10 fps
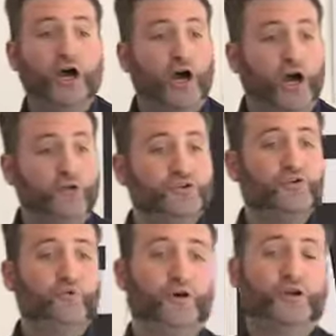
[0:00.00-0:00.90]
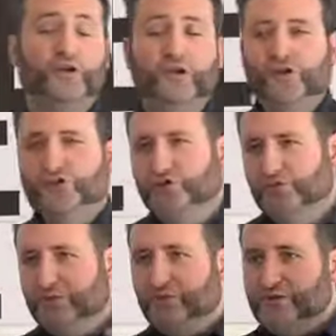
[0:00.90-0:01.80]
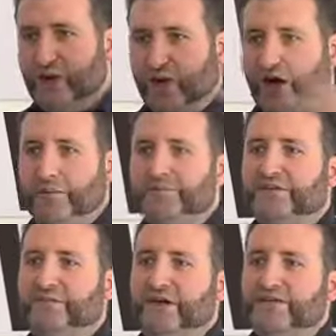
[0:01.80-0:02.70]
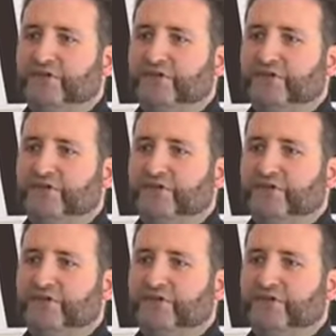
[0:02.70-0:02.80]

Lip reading: How would you work? So Zoom is really optimized for